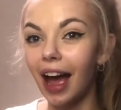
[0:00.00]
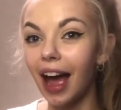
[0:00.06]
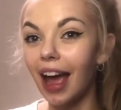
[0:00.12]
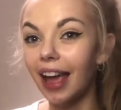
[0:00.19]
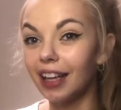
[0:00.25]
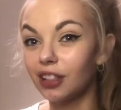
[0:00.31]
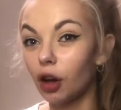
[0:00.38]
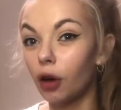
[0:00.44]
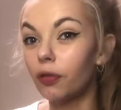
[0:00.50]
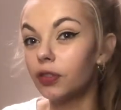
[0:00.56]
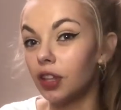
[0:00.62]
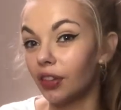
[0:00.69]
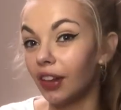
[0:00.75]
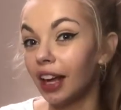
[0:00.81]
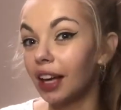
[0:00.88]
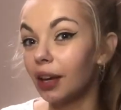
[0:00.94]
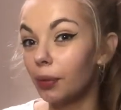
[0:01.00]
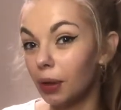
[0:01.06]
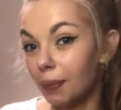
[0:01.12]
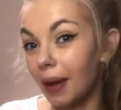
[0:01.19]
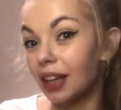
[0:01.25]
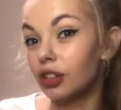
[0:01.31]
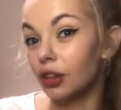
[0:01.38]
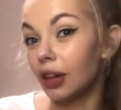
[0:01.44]
is often linked with
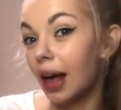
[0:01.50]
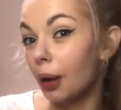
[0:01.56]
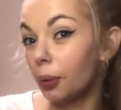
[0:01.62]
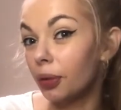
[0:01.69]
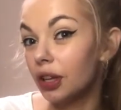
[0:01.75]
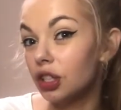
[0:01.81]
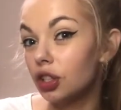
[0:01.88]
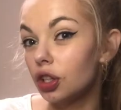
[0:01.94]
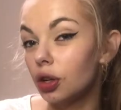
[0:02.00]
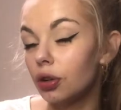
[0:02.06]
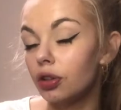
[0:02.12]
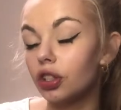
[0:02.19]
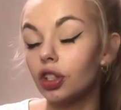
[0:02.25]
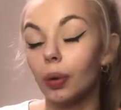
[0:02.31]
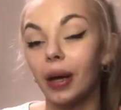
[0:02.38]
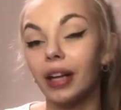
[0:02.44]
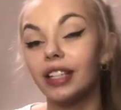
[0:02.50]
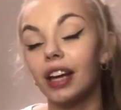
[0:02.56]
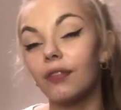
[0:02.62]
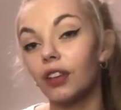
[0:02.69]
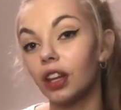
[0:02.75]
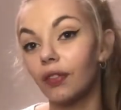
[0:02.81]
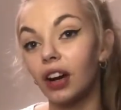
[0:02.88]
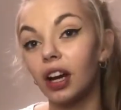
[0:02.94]
mental health issues, so I
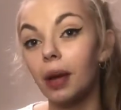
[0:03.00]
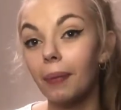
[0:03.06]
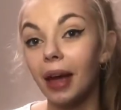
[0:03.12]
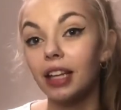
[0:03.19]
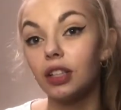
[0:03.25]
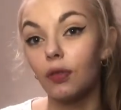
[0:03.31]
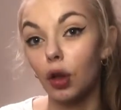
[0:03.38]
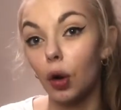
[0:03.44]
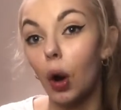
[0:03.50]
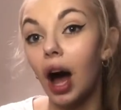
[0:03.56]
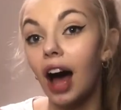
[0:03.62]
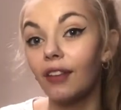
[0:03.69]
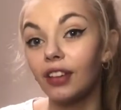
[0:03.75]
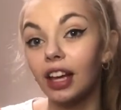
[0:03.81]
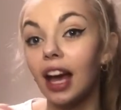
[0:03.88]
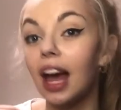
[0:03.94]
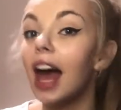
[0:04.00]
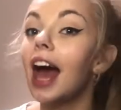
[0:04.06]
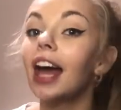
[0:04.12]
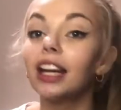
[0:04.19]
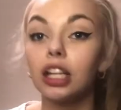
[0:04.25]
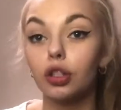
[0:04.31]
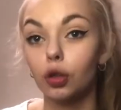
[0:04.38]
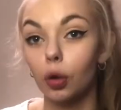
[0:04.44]
definitely recommend if you're having
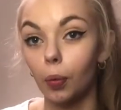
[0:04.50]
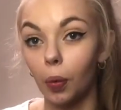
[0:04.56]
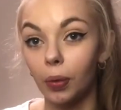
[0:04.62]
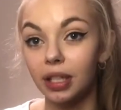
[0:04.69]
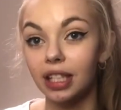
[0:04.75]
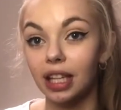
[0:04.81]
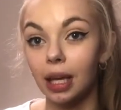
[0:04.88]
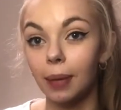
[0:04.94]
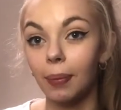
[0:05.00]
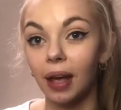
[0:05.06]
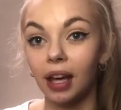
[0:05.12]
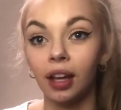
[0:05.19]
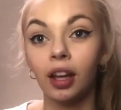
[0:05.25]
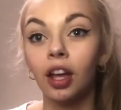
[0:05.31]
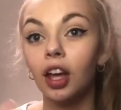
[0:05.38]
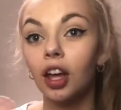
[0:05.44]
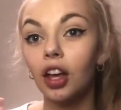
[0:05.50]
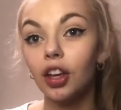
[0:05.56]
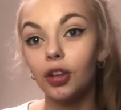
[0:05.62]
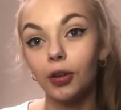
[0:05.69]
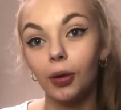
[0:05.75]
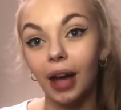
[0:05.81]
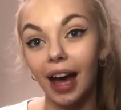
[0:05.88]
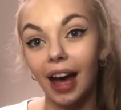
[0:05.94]
any trouble with sleeping,
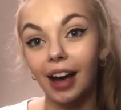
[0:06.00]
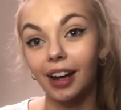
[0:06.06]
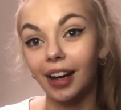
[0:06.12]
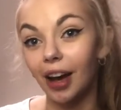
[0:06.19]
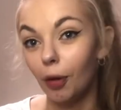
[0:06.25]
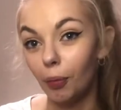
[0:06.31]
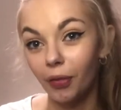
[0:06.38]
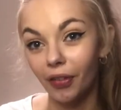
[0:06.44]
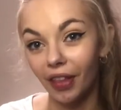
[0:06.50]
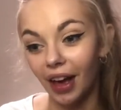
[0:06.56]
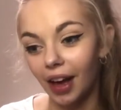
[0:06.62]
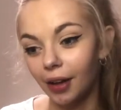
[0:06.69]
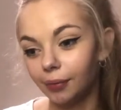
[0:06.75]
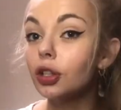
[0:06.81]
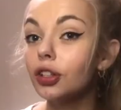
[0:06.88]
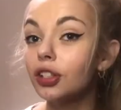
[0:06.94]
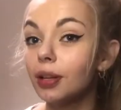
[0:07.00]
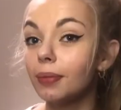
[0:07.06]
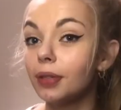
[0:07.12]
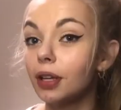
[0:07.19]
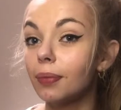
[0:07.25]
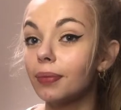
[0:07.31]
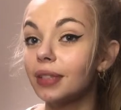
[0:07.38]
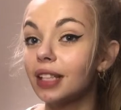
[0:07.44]
you get help for that. Social
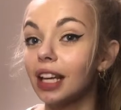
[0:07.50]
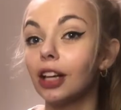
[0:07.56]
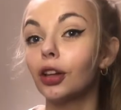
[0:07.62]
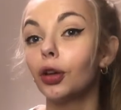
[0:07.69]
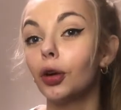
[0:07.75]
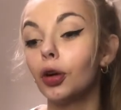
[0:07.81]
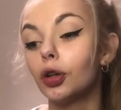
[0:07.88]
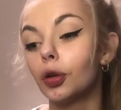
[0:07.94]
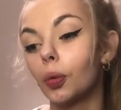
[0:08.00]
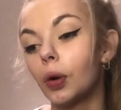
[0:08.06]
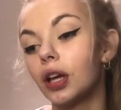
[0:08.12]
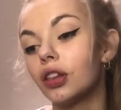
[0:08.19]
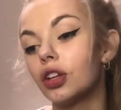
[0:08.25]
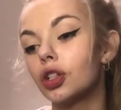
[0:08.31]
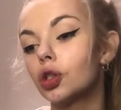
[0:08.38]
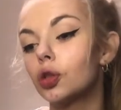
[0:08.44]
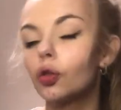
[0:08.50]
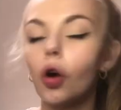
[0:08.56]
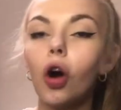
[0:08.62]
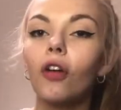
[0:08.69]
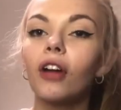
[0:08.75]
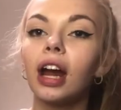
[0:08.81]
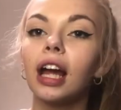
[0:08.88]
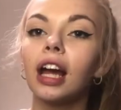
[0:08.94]
symptoms include
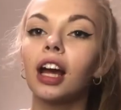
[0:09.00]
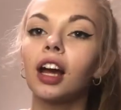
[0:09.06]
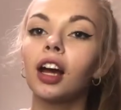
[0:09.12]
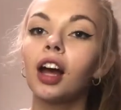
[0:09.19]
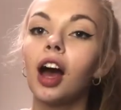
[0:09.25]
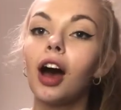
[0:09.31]
withdrawing,